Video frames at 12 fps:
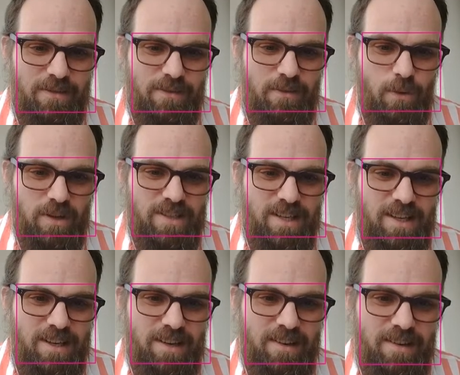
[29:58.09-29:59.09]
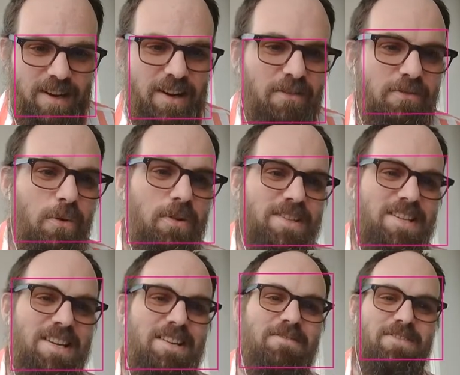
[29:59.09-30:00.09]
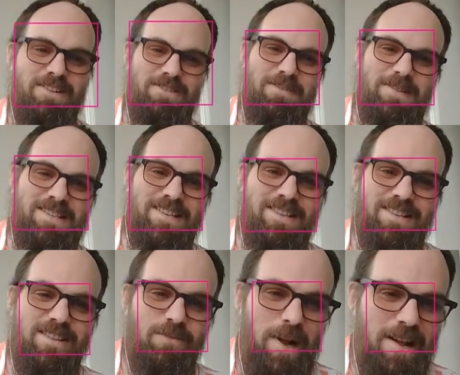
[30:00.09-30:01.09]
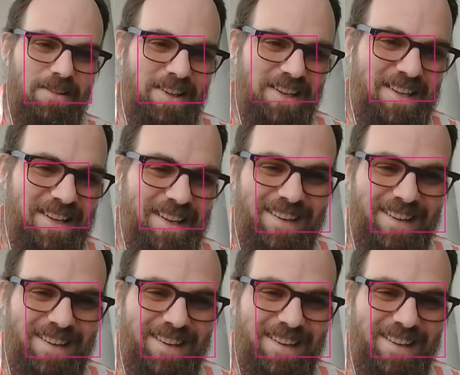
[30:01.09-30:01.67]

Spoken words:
14. I got 14 victory messages. Wow, lucky.